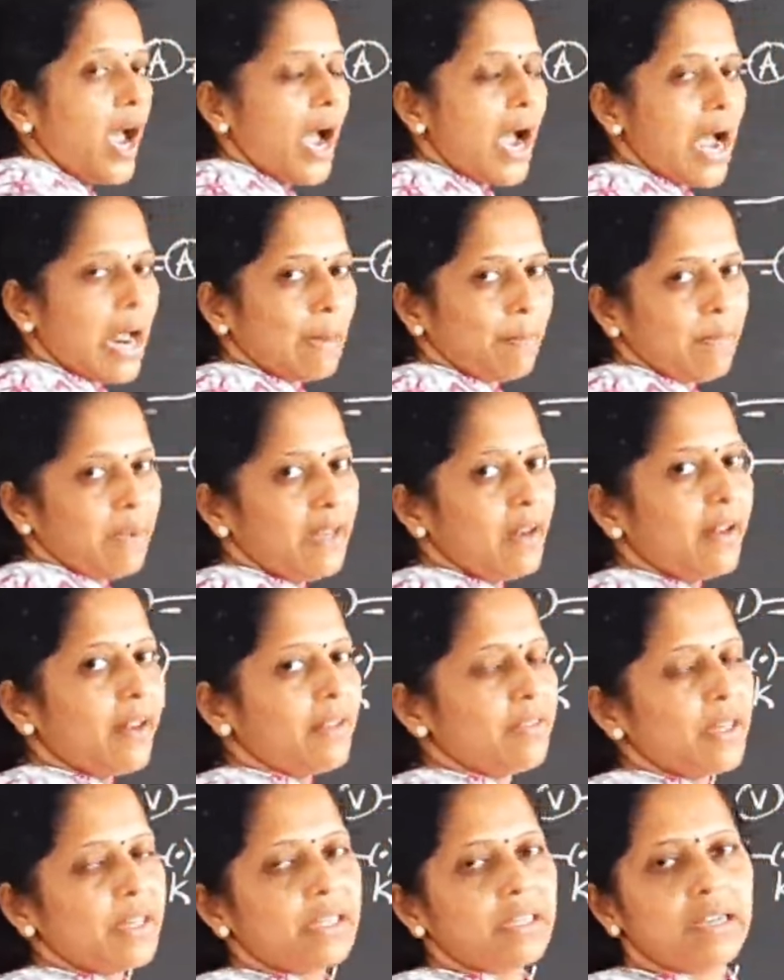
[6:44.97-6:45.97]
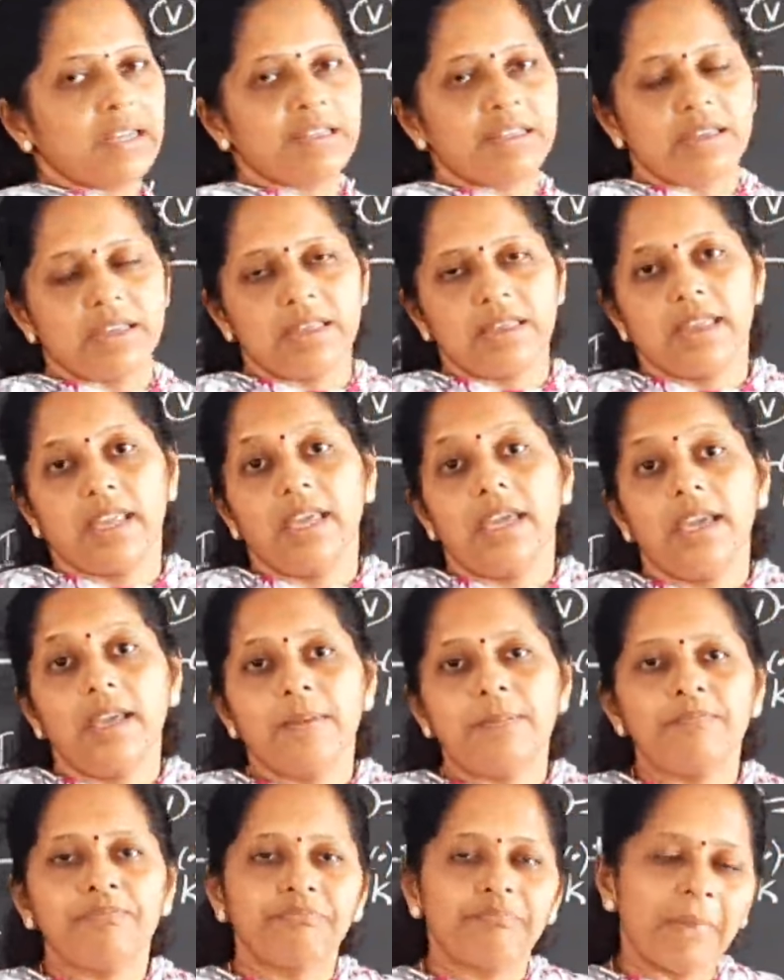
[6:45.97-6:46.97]
Rp resistors in
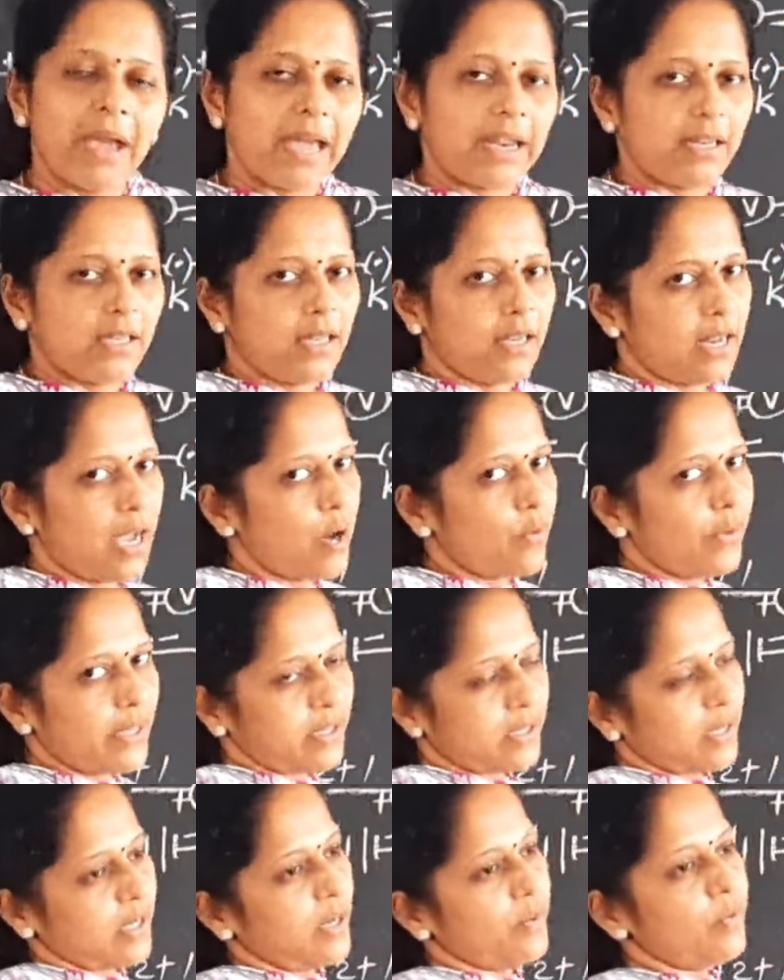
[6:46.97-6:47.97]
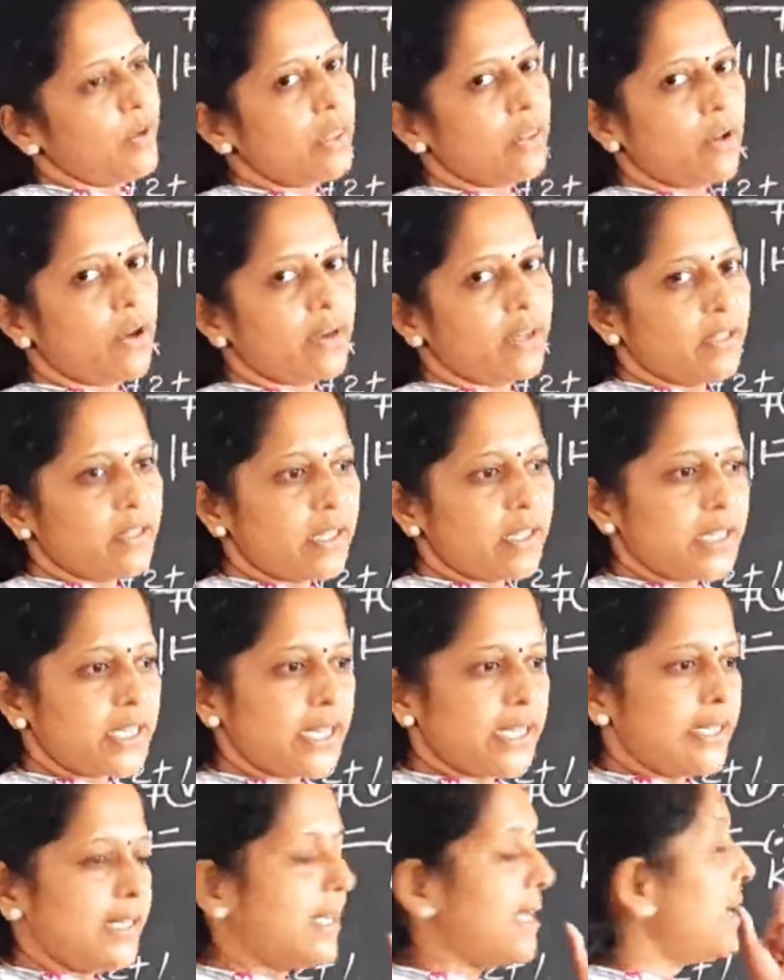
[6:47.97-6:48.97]
the parallel. How yesterday we saw
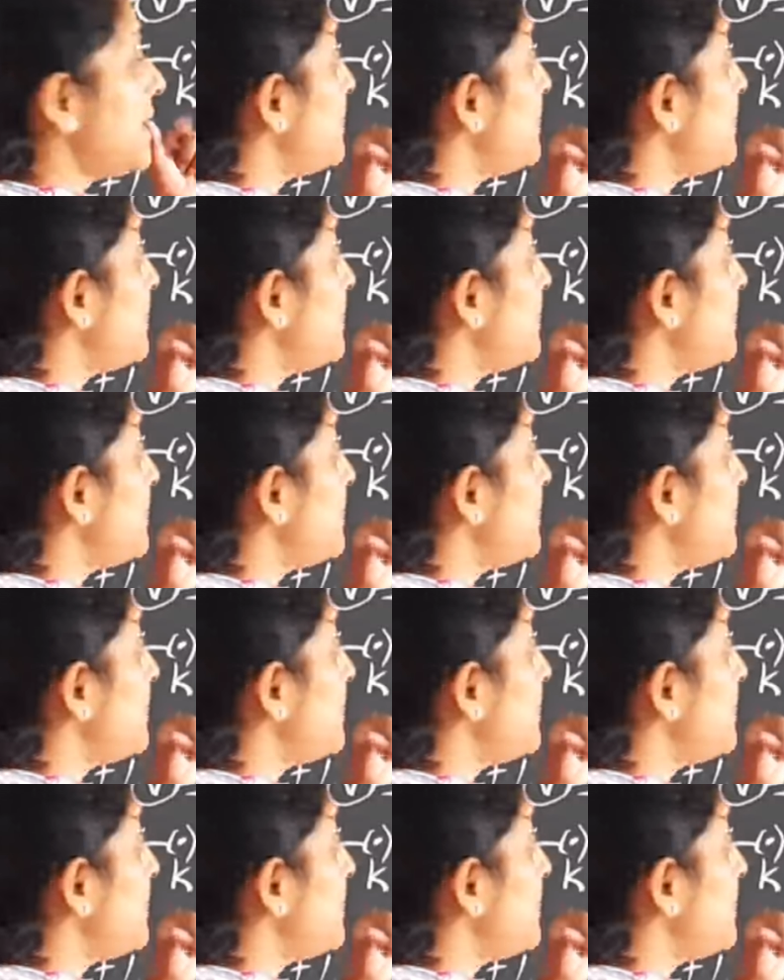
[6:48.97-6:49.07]
resistor in the